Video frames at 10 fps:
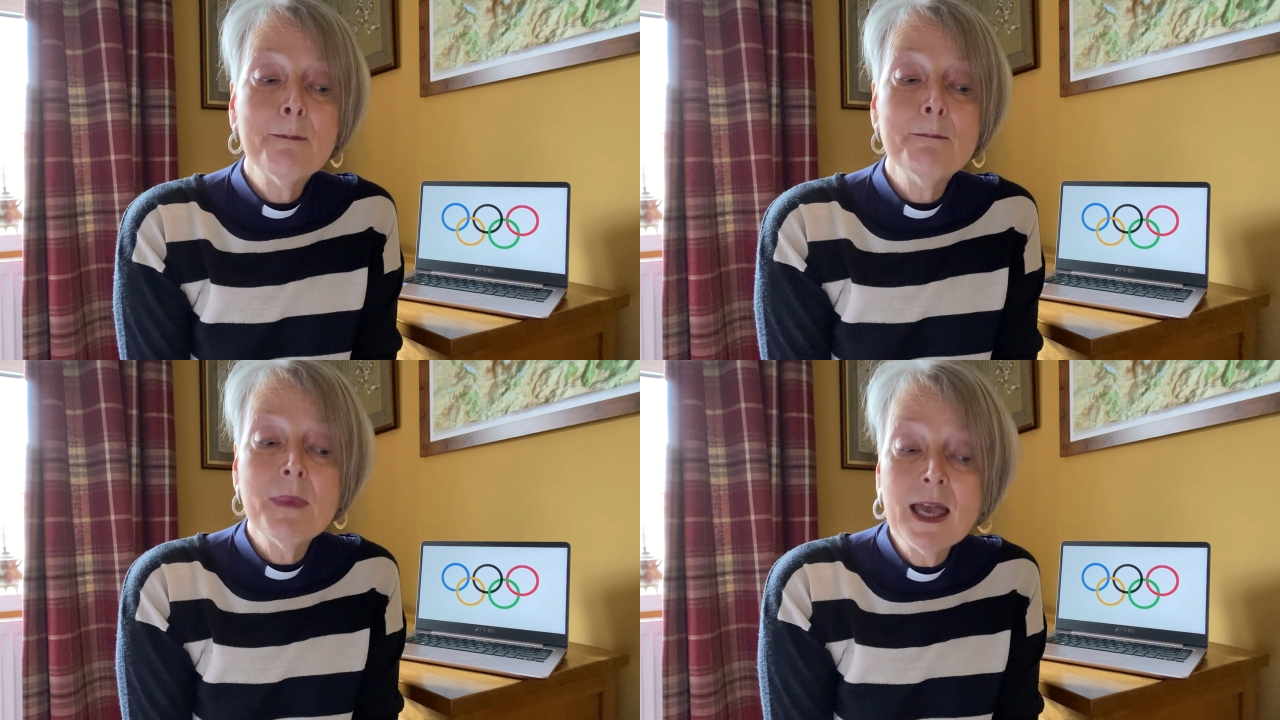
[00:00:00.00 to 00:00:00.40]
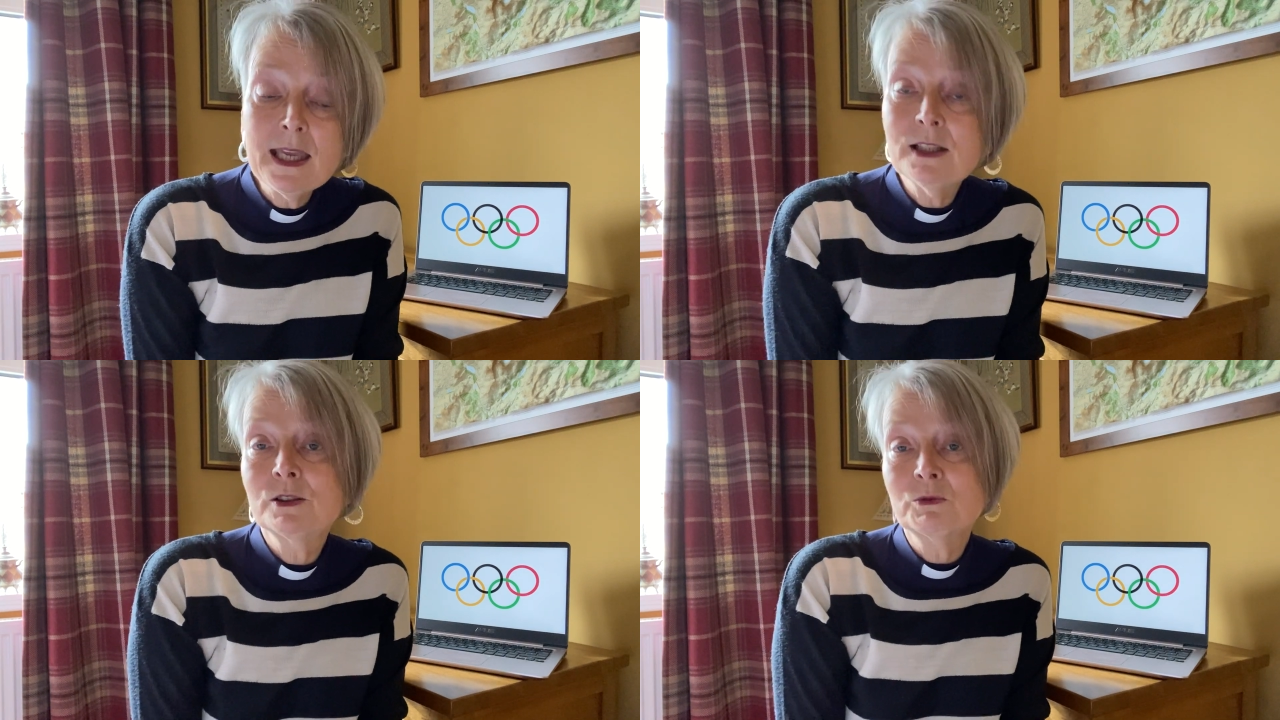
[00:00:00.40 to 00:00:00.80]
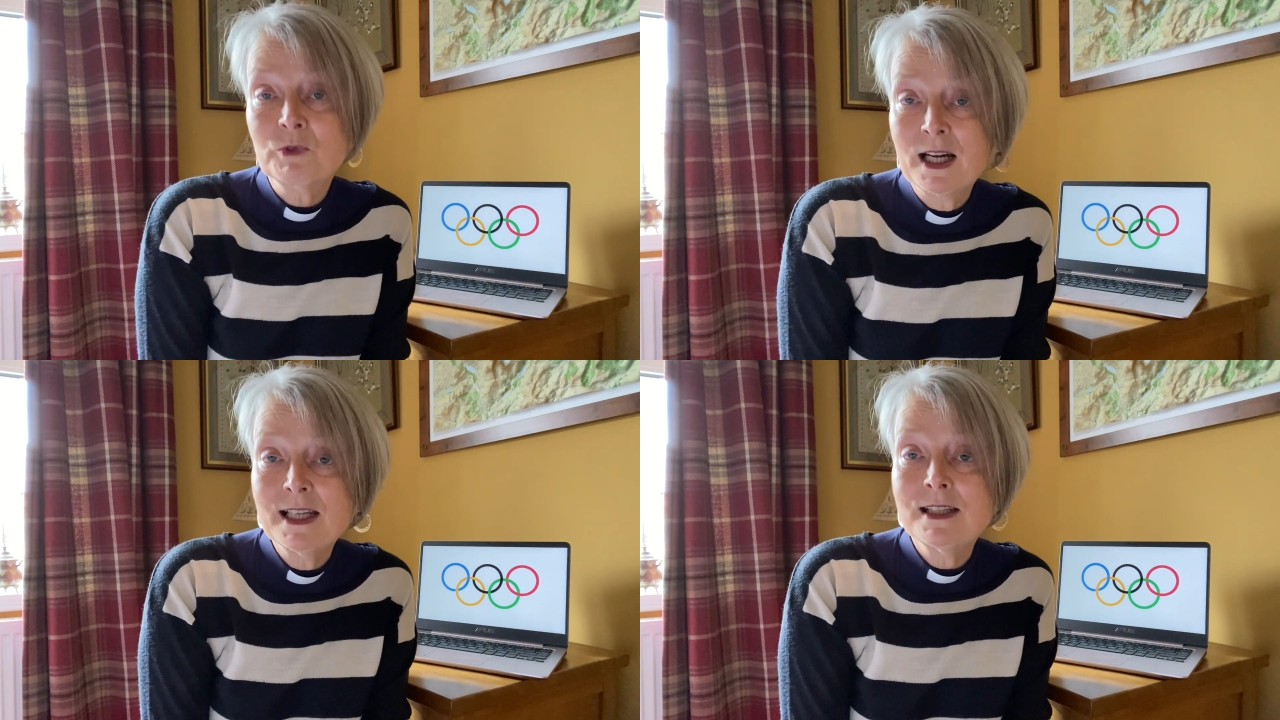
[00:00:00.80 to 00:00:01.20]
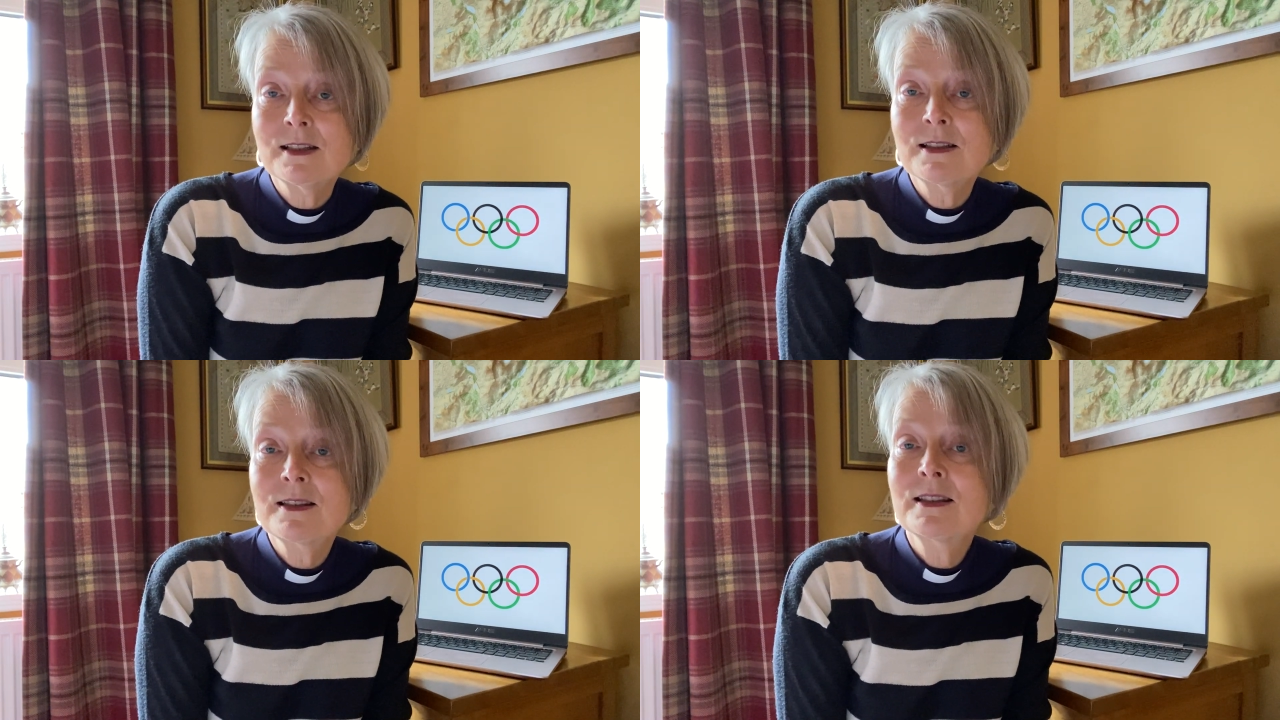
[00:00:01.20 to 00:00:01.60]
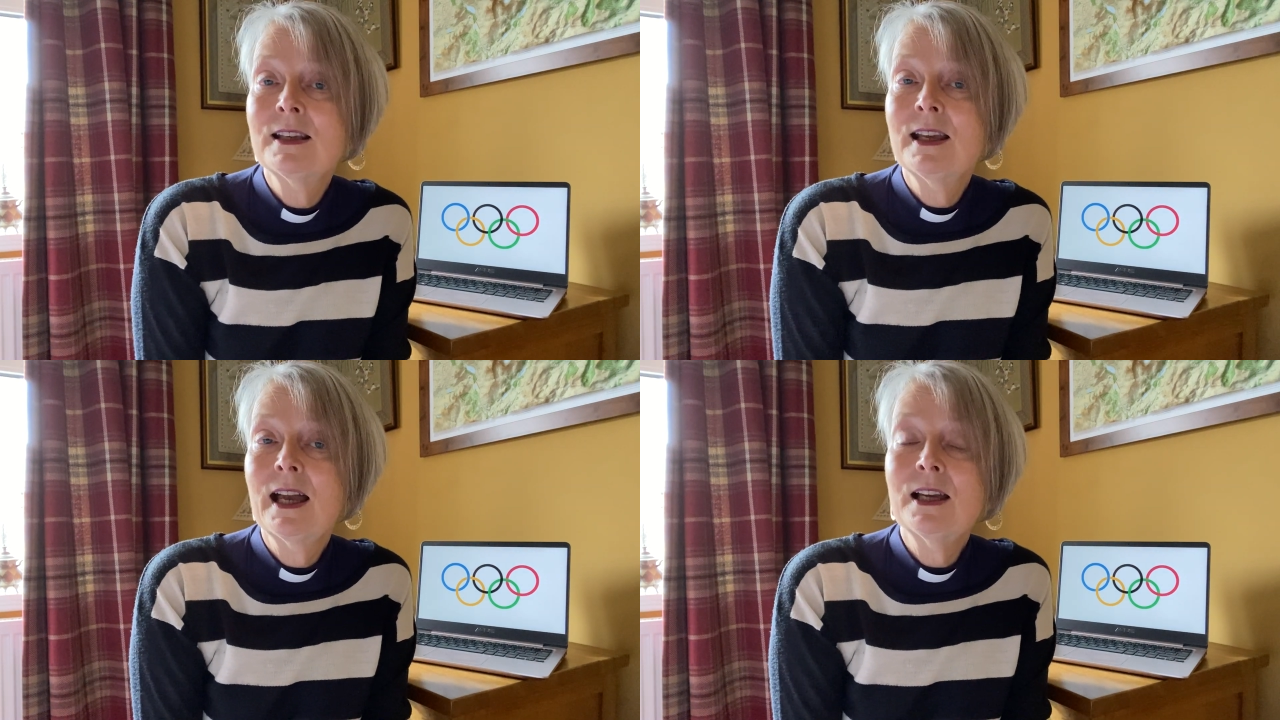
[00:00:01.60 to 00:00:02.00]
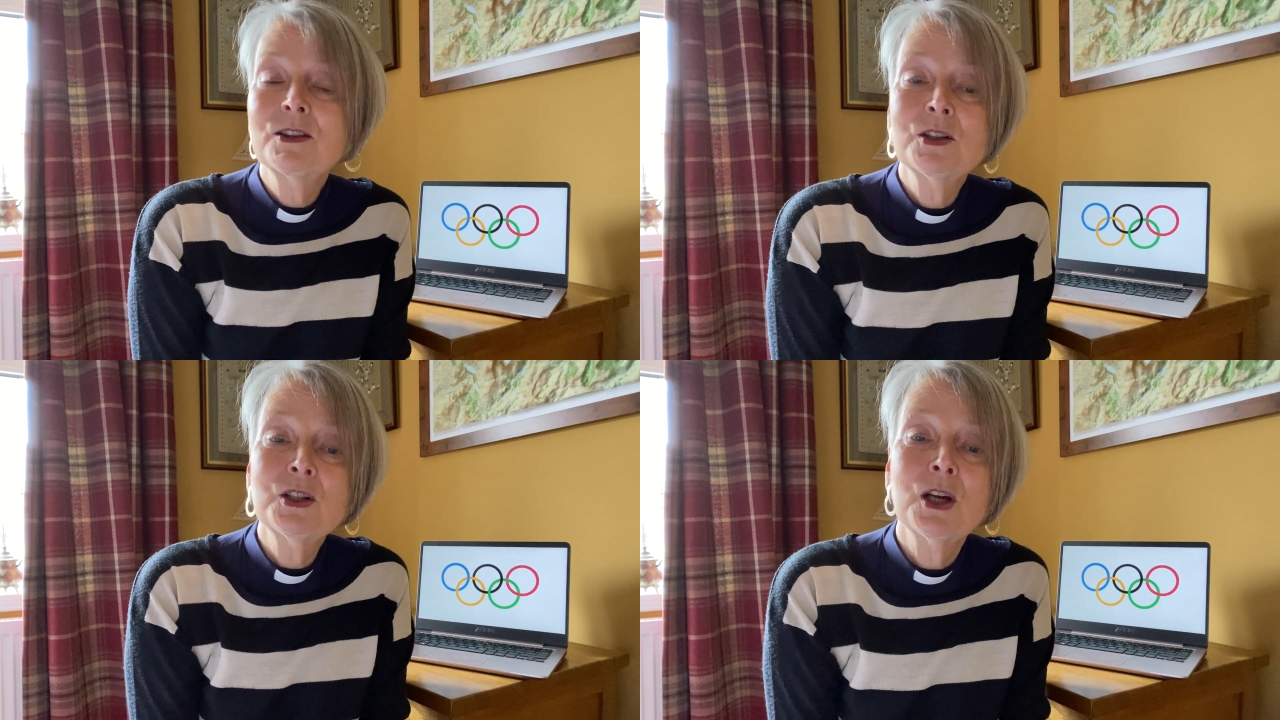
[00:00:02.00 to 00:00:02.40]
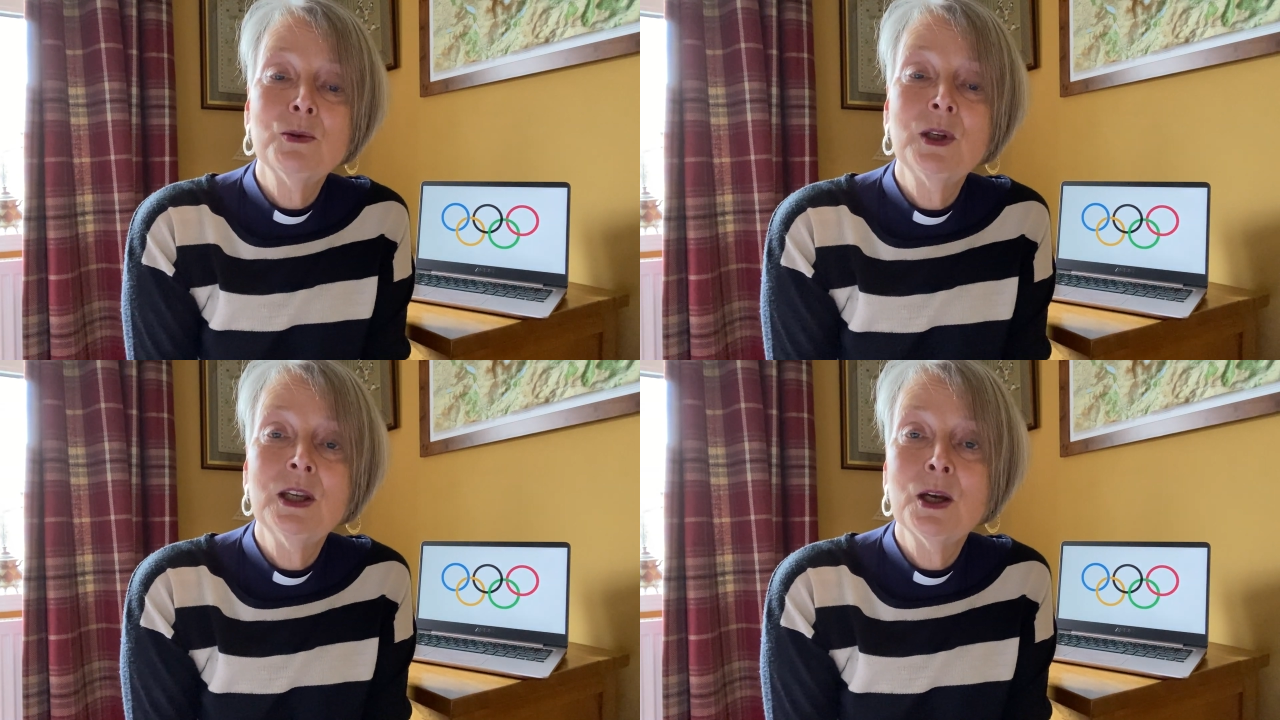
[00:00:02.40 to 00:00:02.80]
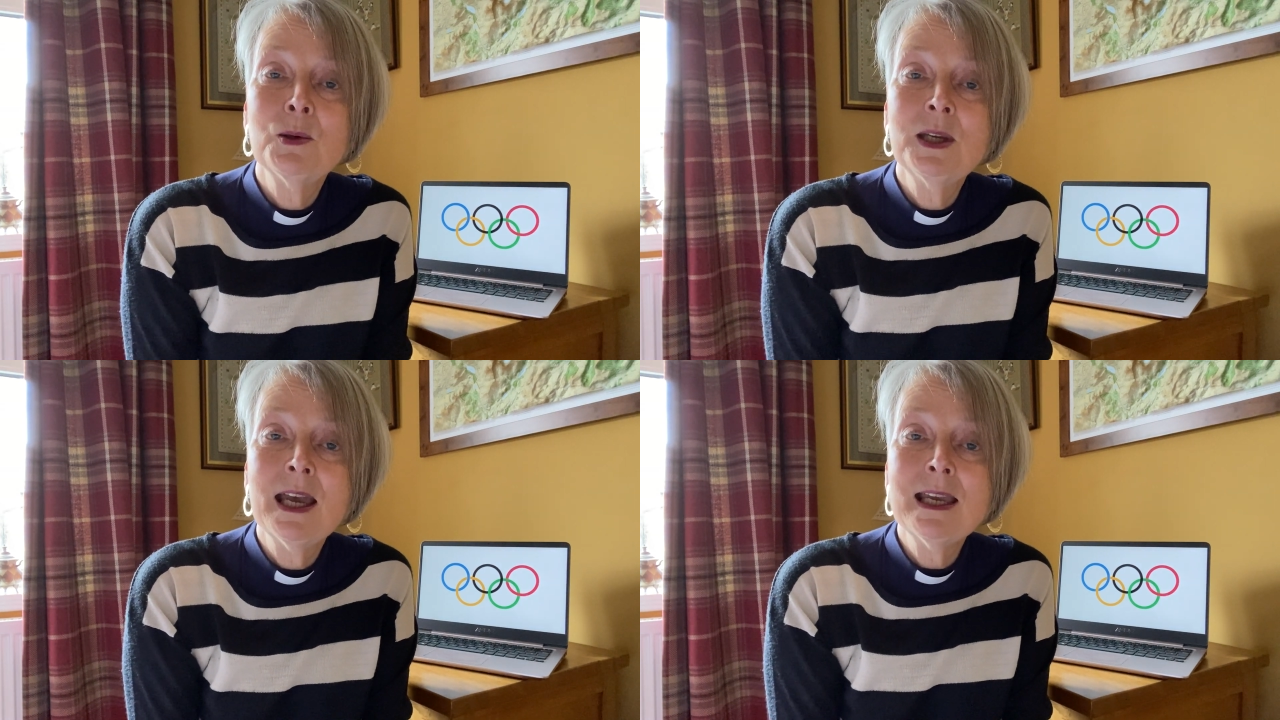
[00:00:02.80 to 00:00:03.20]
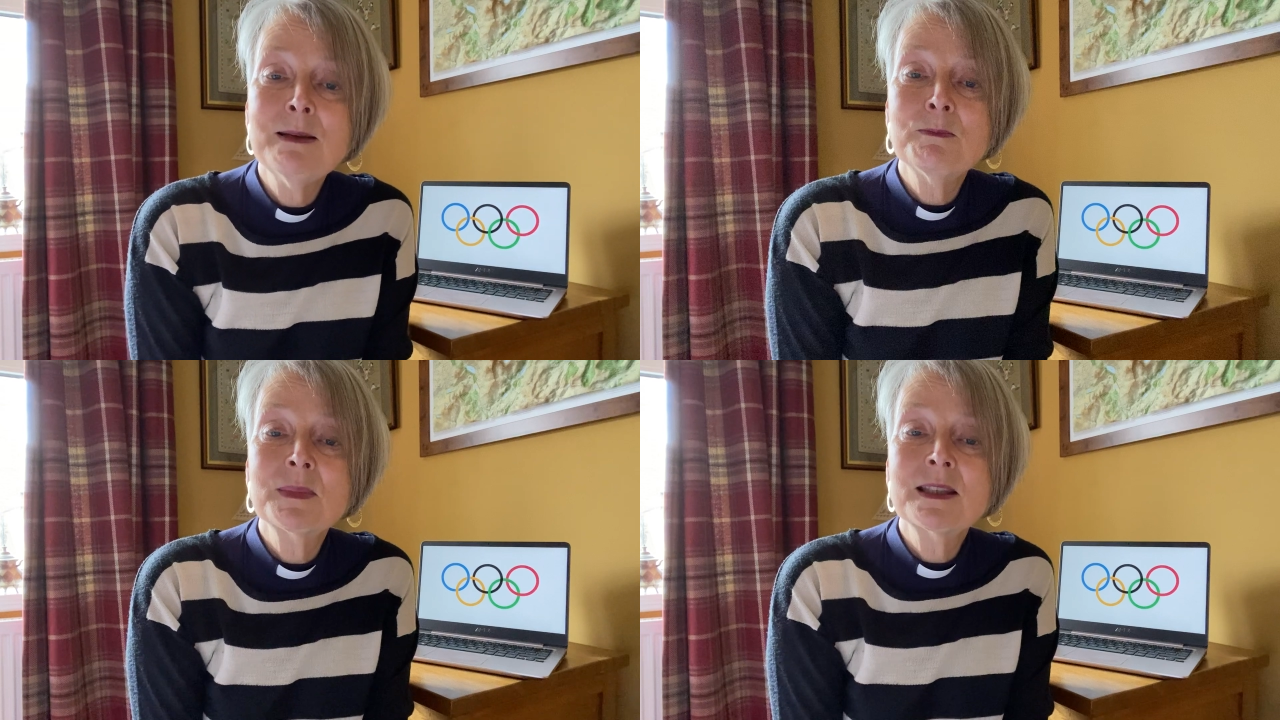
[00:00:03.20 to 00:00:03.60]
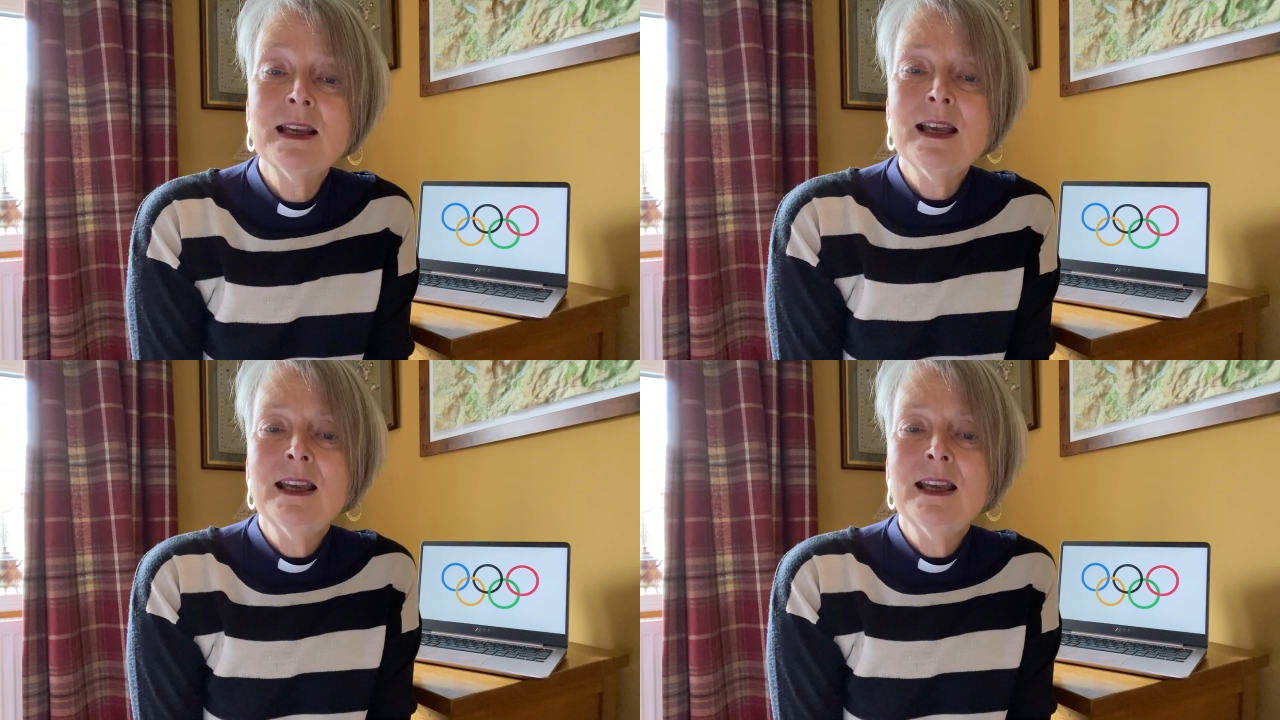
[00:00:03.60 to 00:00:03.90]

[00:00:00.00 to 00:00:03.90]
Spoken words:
male riders at the Tokyo Games.